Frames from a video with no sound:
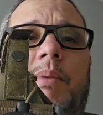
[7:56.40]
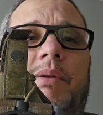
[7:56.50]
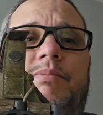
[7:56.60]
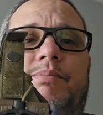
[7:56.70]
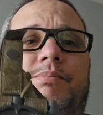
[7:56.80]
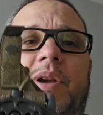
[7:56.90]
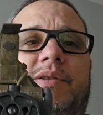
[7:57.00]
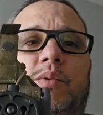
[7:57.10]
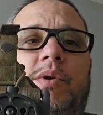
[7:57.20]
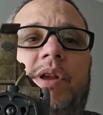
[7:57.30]
been
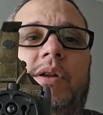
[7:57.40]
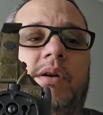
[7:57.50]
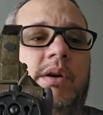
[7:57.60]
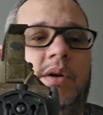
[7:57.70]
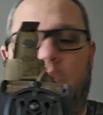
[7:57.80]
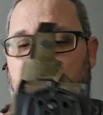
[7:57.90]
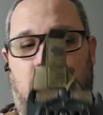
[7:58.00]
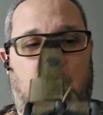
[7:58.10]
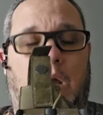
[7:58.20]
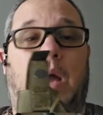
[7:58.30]
messing with it.
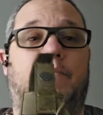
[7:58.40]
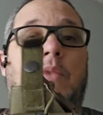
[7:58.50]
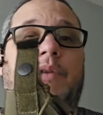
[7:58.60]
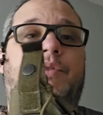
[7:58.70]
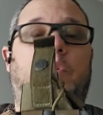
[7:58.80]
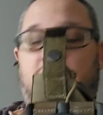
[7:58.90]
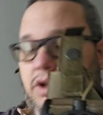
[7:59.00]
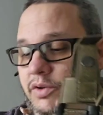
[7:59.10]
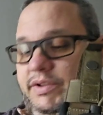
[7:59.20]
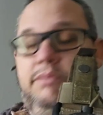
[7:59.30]
I'm not necessarily
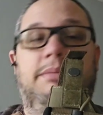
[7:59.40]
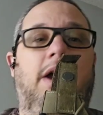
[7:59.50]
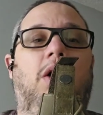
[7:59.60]
using my